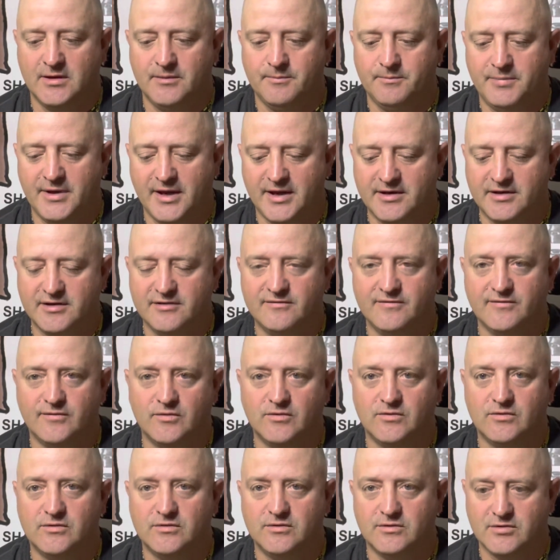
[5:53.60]
paid in
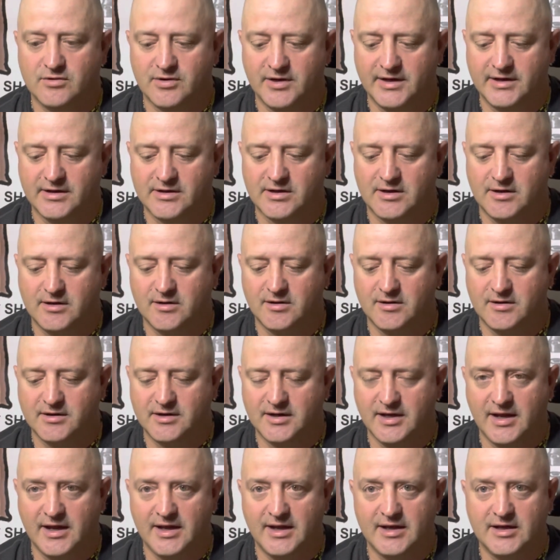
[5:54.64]
full, credit card,
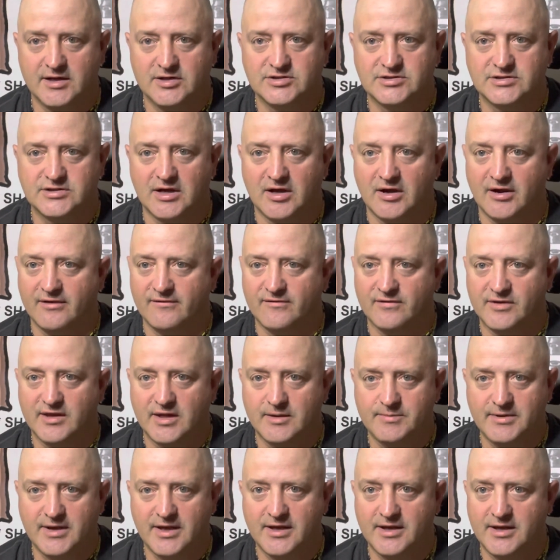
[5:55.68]
cash, however they
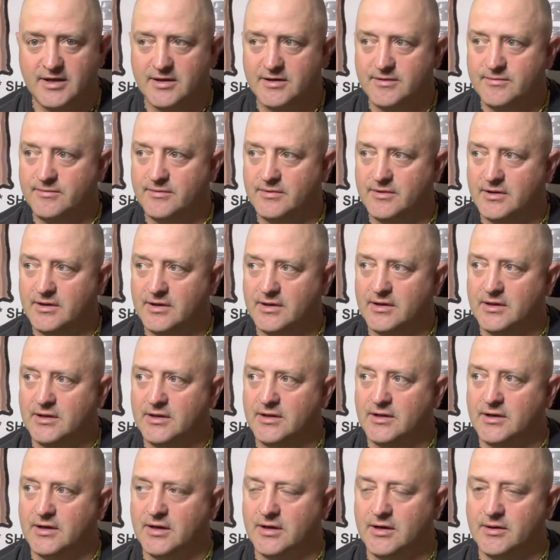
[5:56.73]
paid.
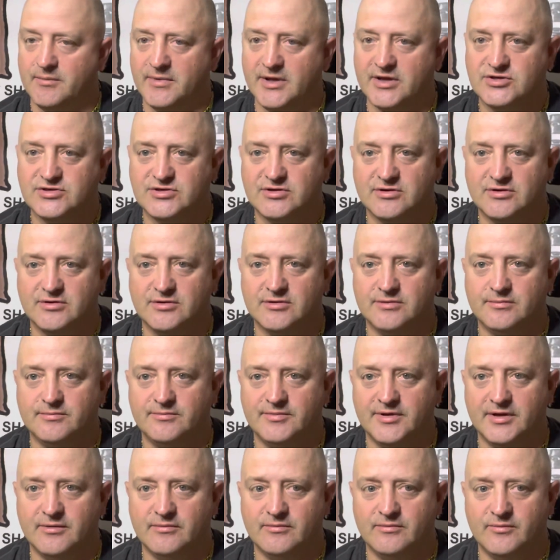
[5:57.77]
Uh, make sure
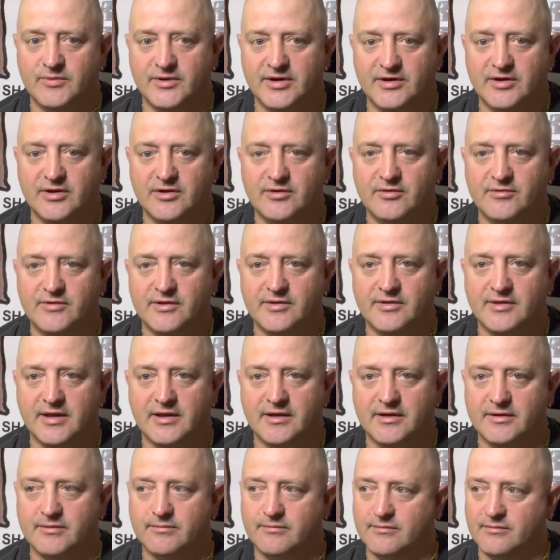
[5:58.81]
that we know that
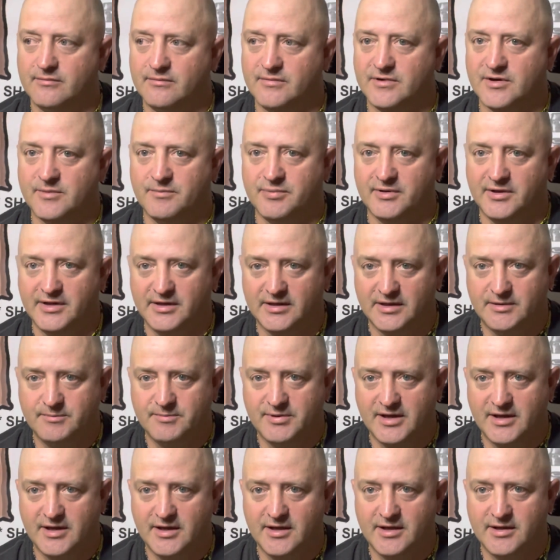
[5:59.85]
they completely
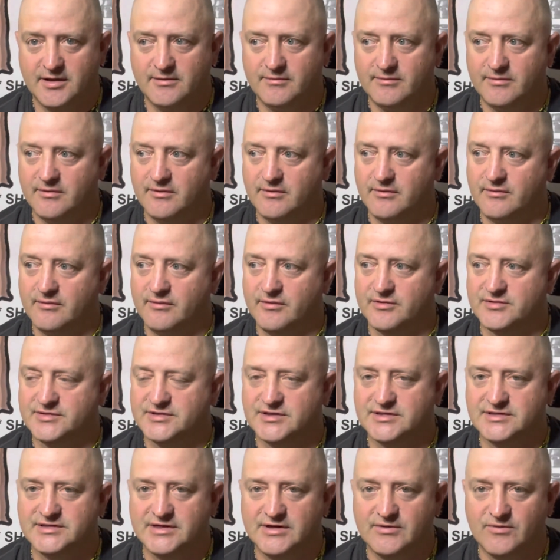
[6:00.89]
paid, there's
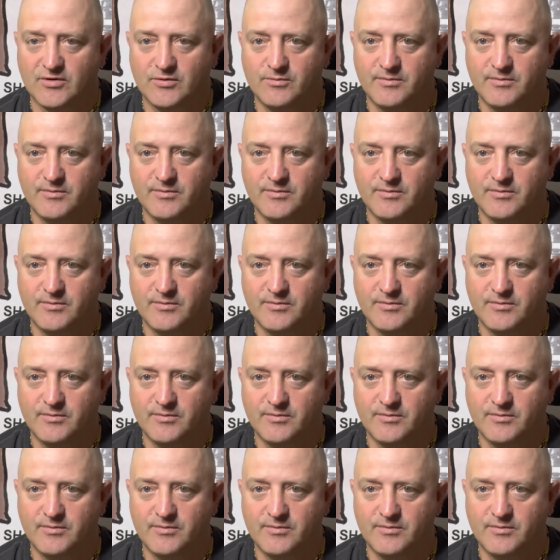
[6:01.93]
a zero